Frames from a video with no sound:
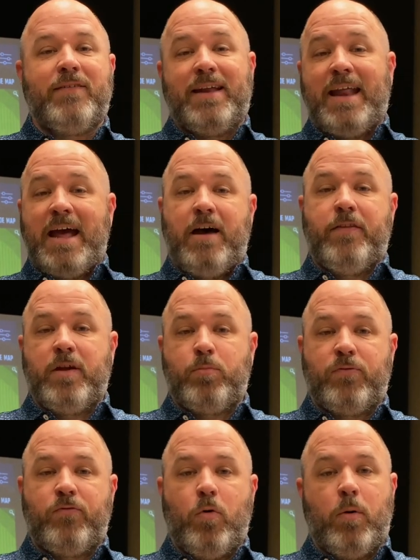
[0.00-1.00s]
and how they
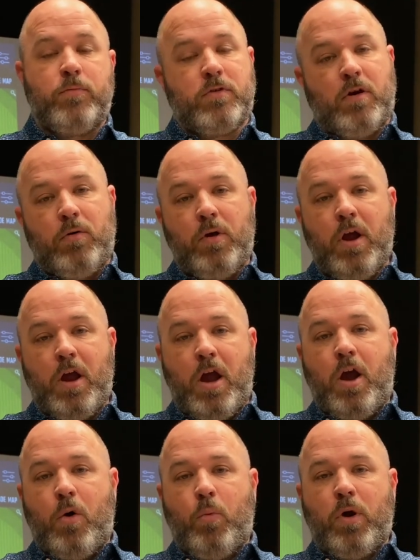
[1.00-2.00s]
perform. So
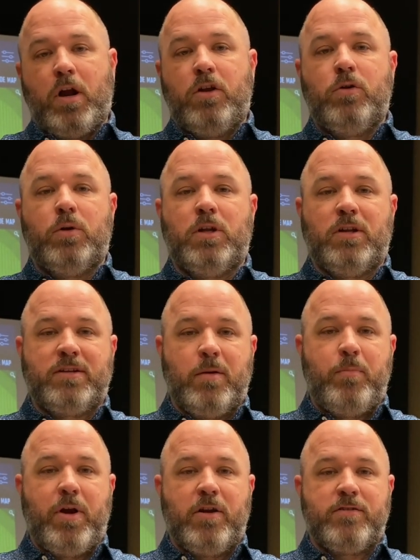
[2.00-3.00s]
we're going to do a little
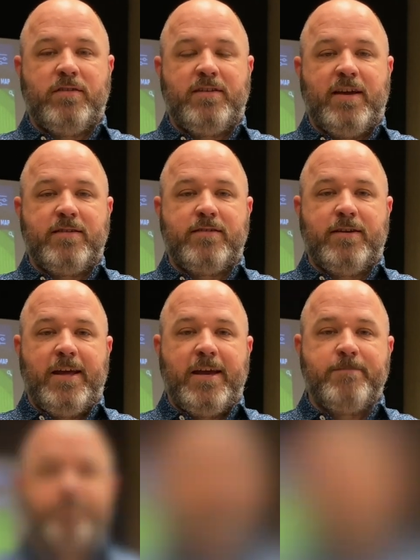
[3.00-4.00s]
comparison test today.